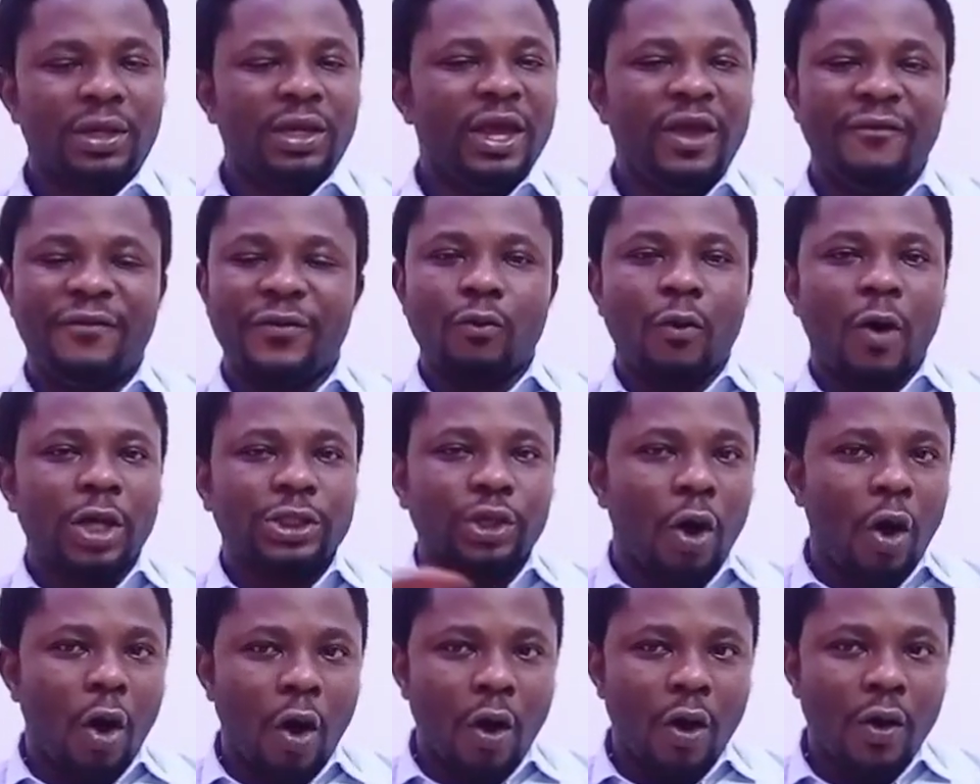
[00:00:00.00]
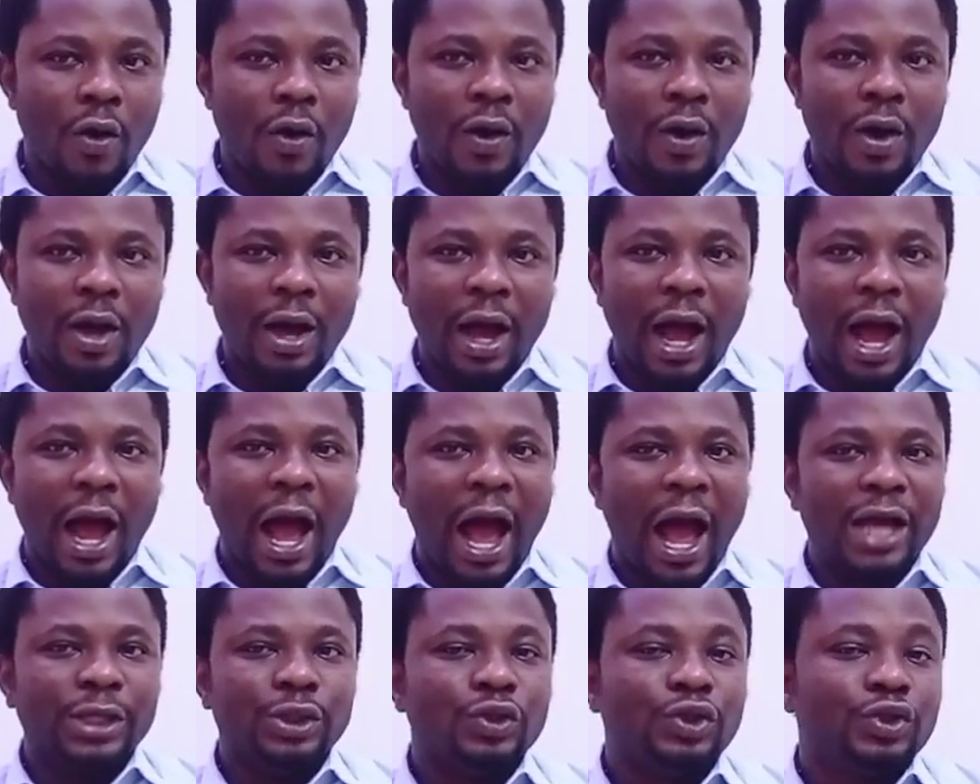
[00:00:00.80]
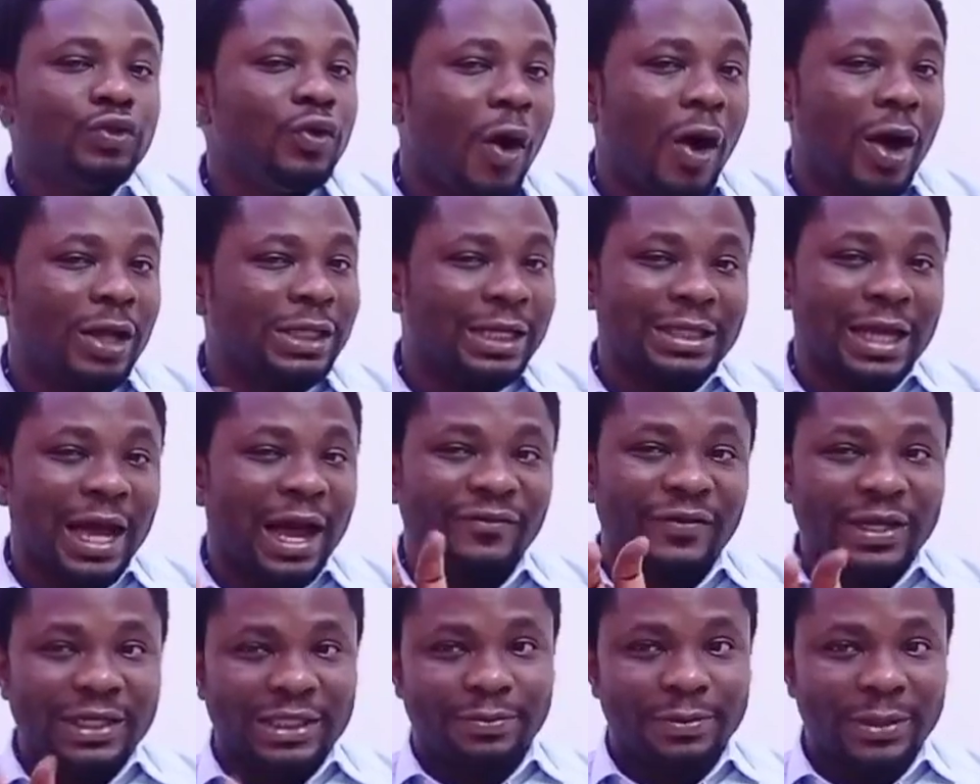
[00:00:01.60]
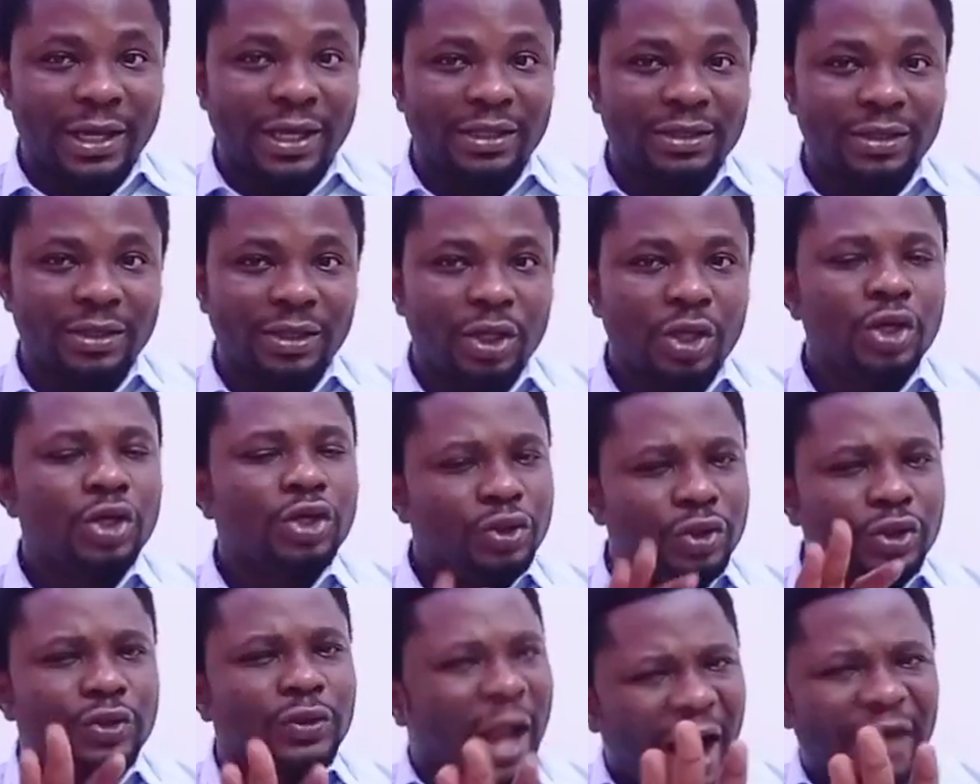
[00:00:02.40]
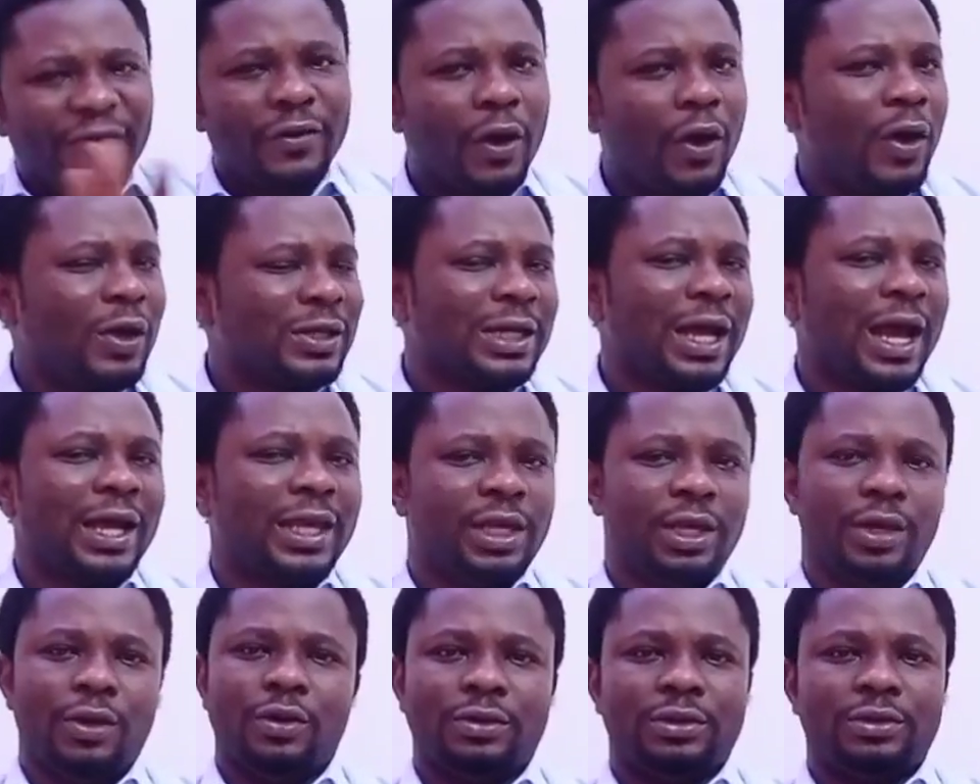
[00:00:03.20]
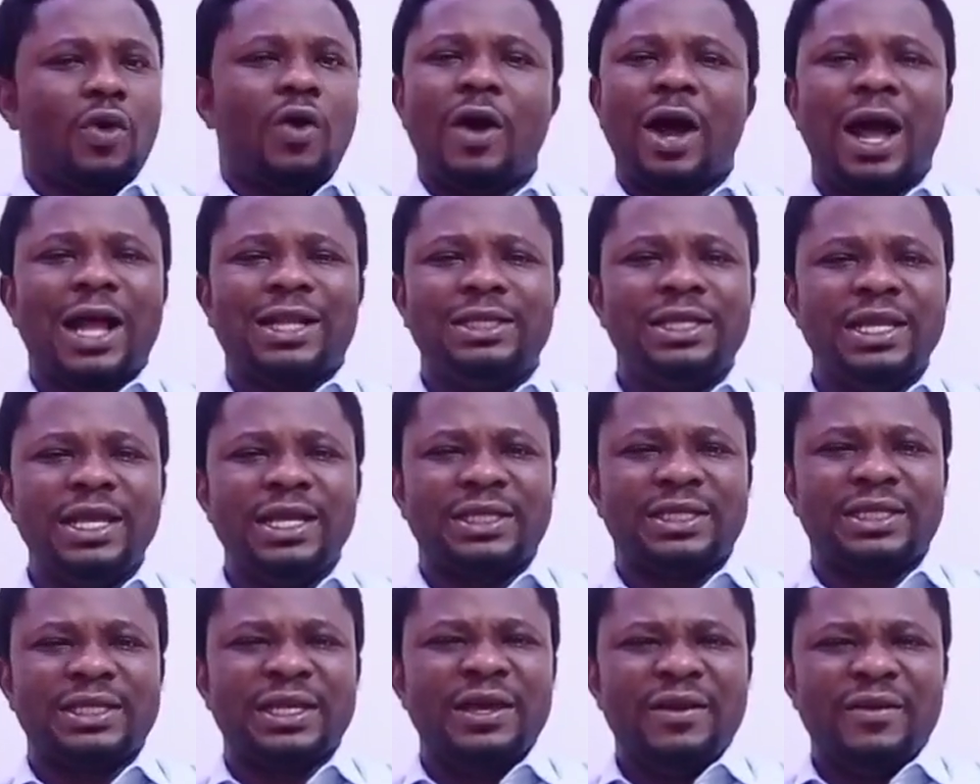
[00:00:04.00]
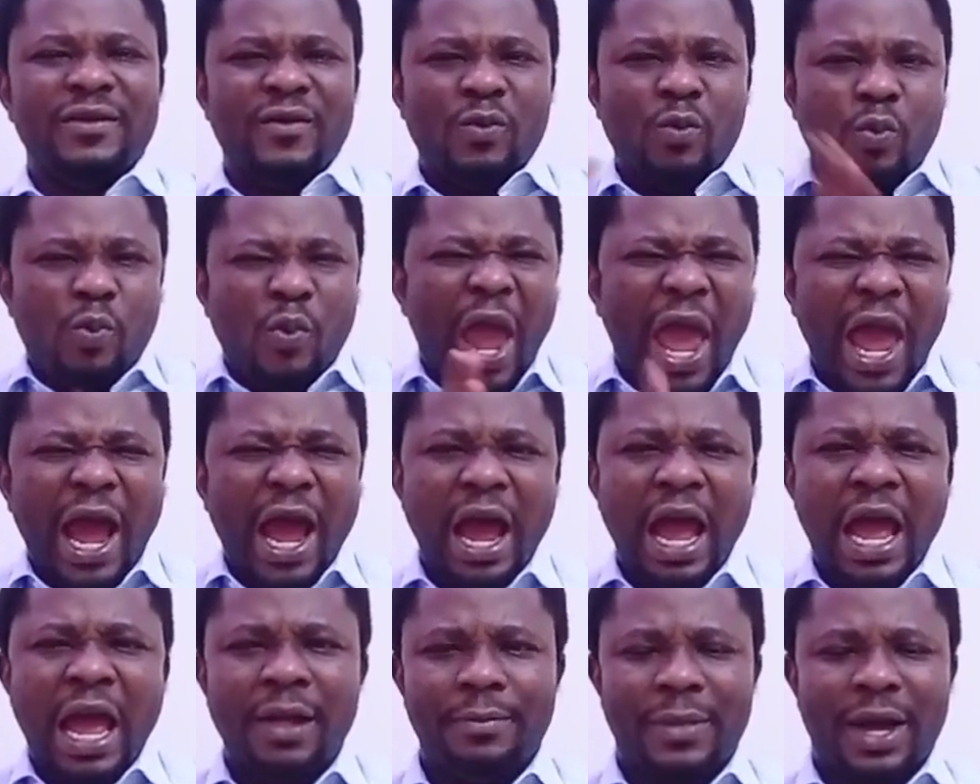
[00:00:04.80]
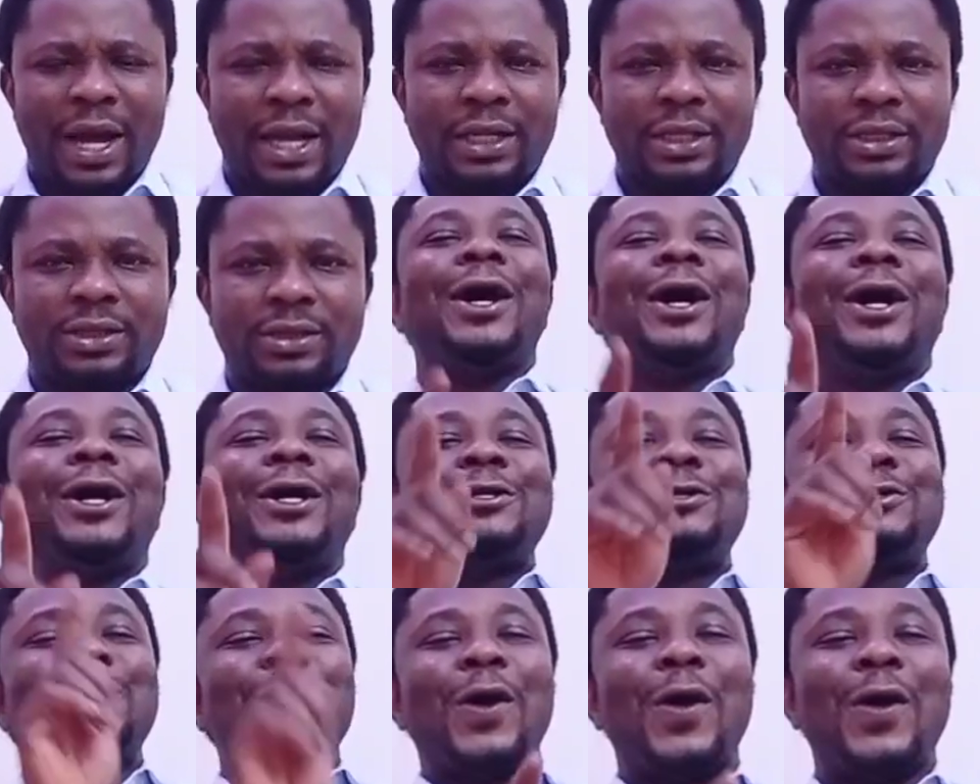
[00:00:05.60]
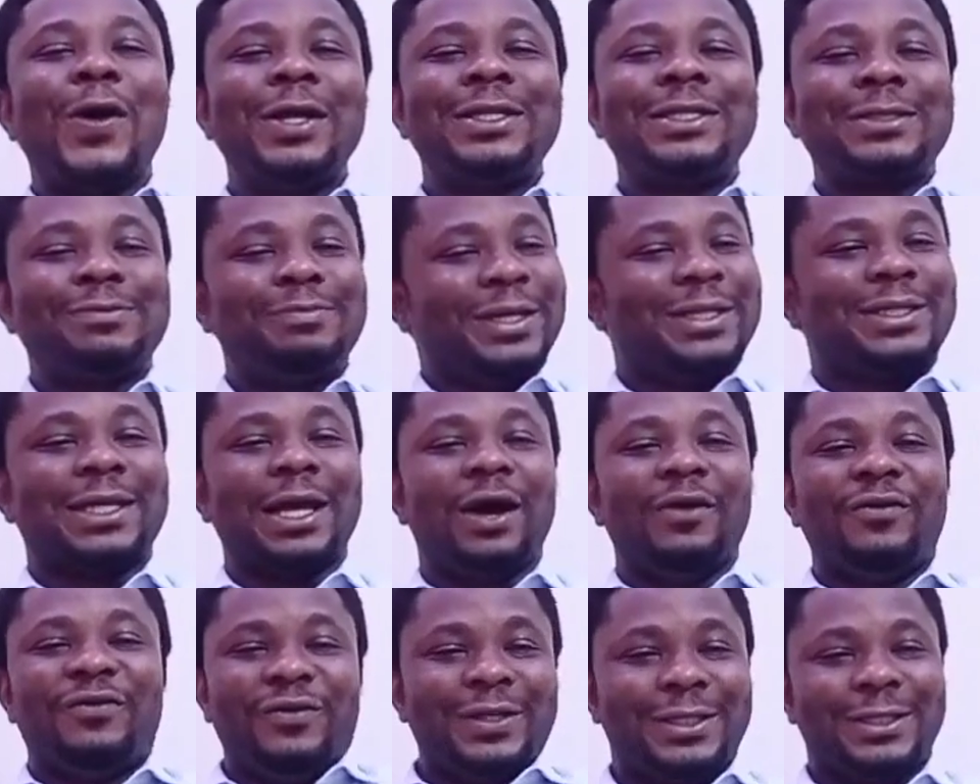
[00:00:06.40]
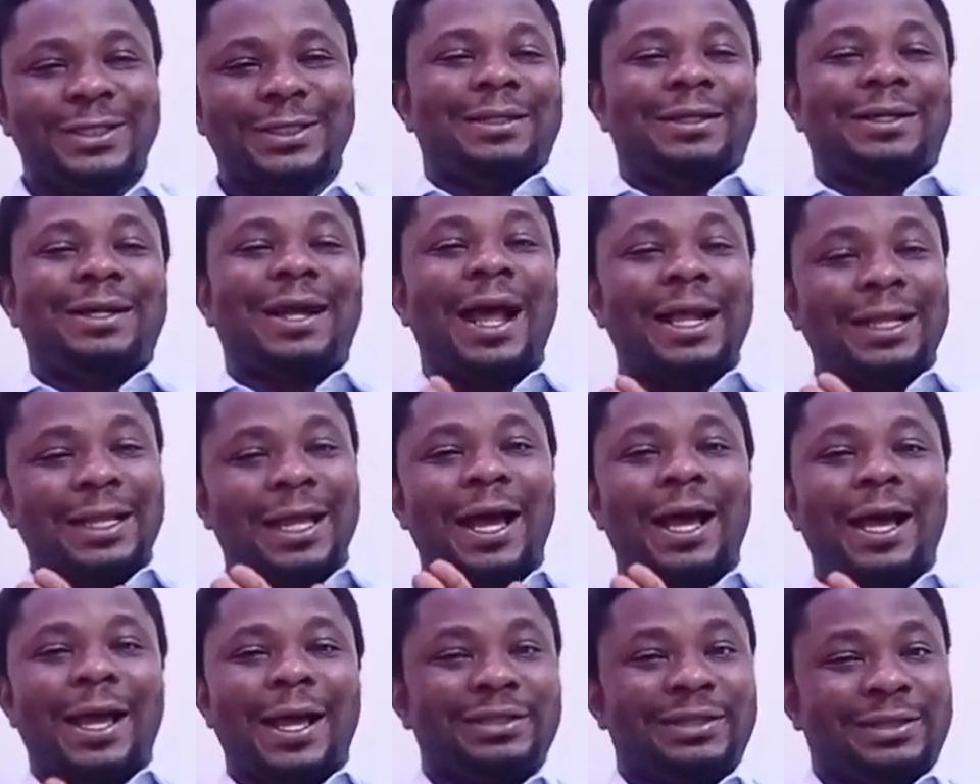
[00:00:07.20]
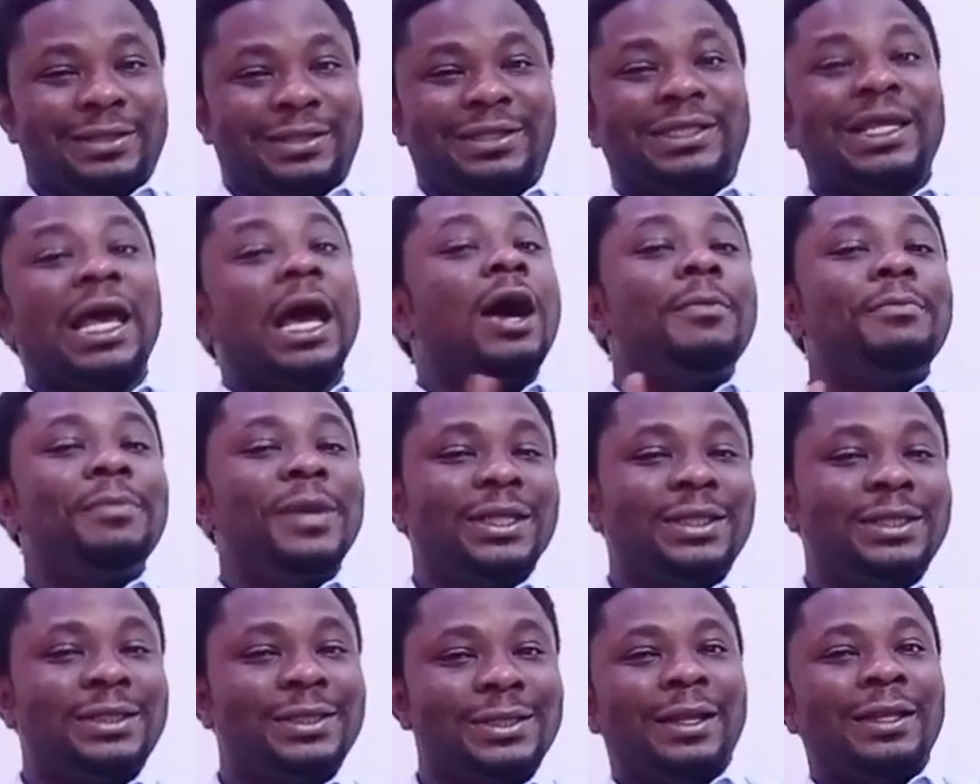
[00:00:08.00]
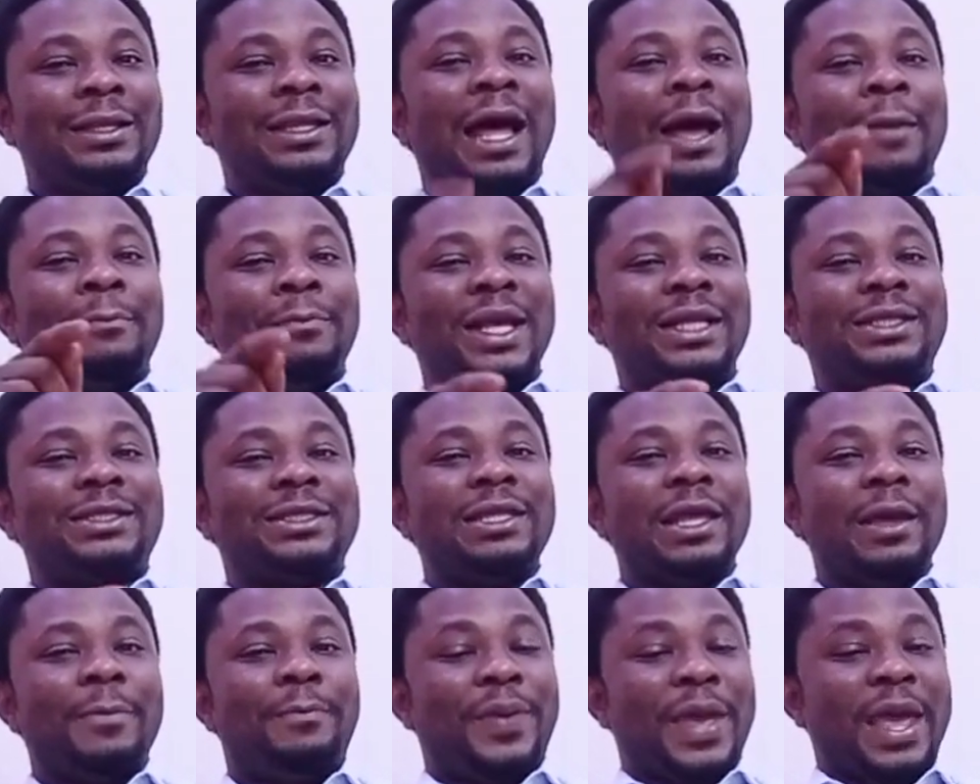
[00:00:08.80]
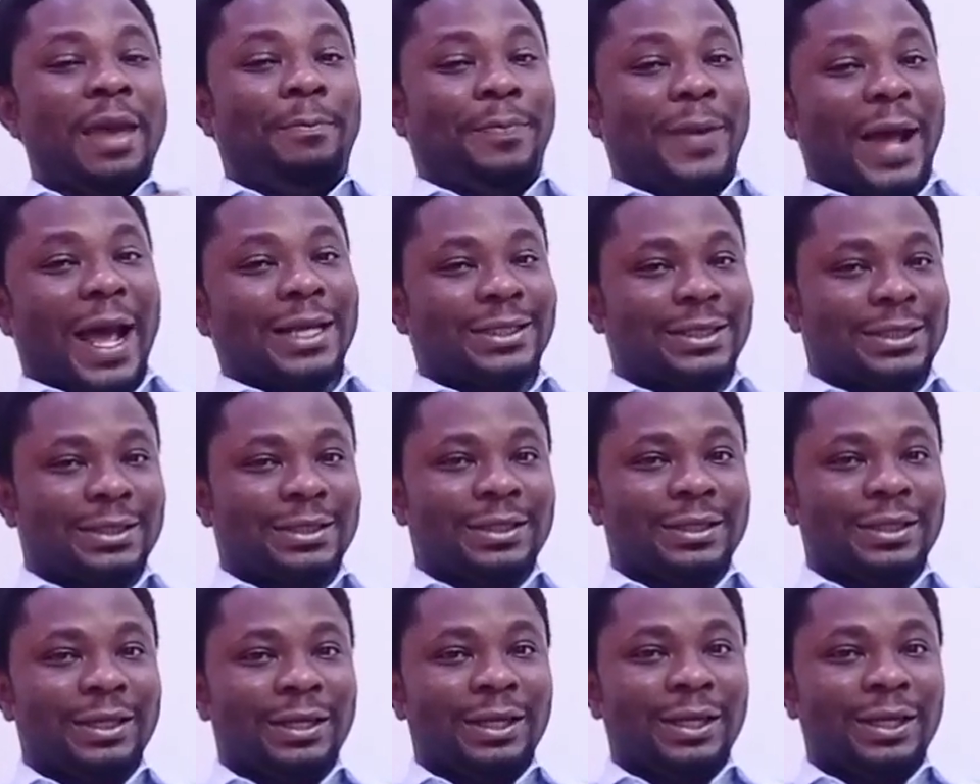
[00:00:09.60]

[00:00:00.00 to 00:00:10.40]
If you watch all and you do all that I've explained, you should have your ulcer cure, or at least well managed. Don't be selfish, rather sell meat. Now meat they pay pass,